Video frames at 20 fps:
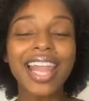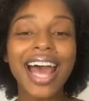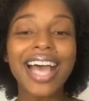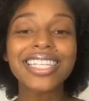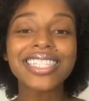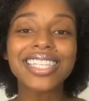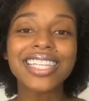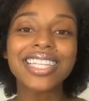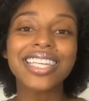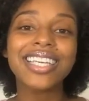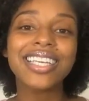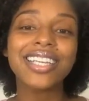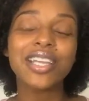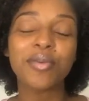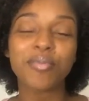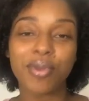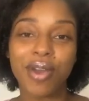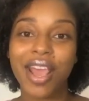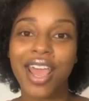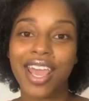lastly,
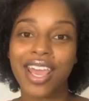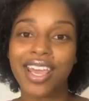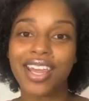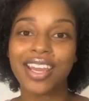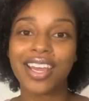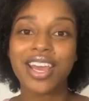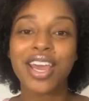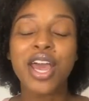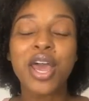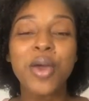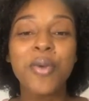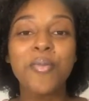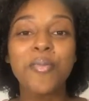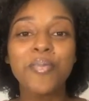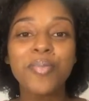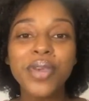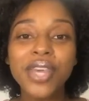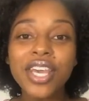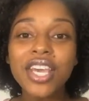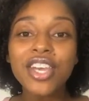number 8,
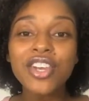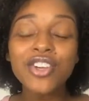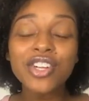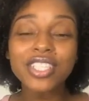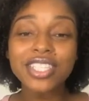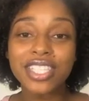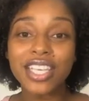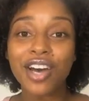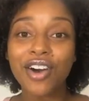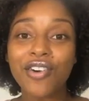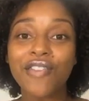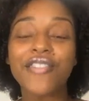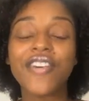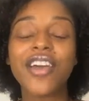be yourself